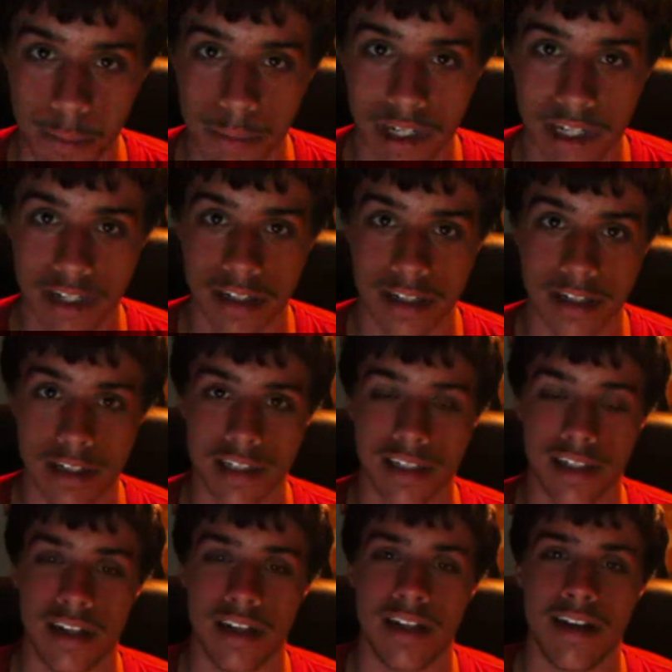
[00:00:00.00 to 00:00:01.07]
because
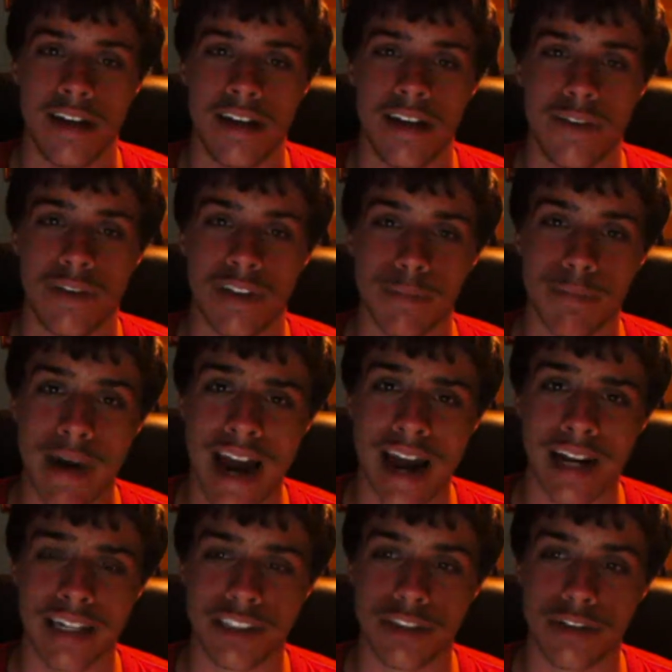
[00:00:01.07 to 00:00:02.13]
with
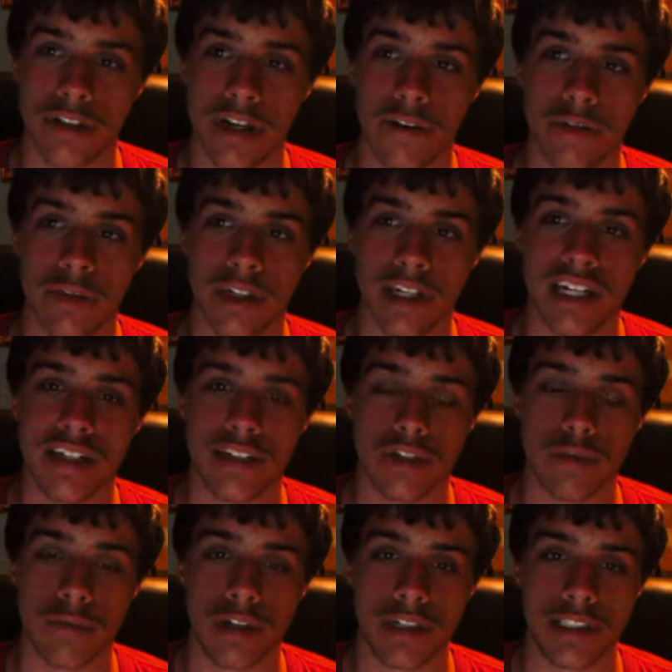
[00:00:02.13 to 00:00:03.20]
Macs you're not really getting
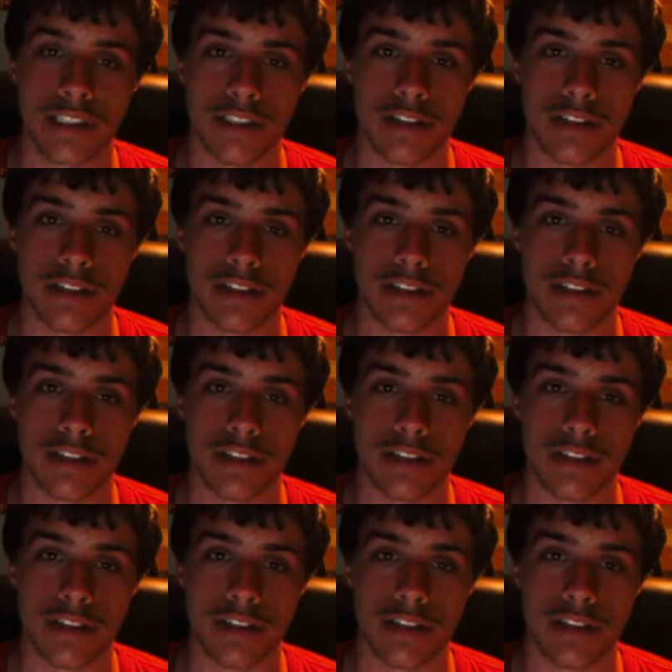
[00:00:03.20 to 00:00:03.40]
too much.